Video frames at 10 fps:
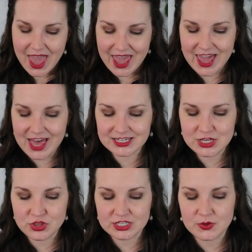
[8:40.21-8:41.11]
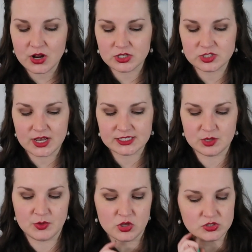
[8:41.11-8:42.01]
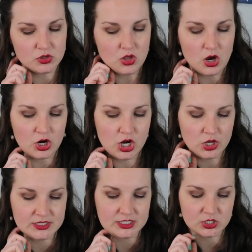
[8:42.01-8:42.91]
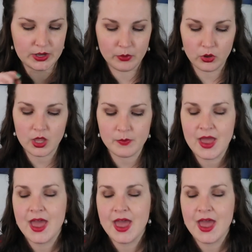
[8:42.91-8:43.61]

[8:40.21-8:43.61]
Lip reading: And this one also has some of those long notes, and so I pull up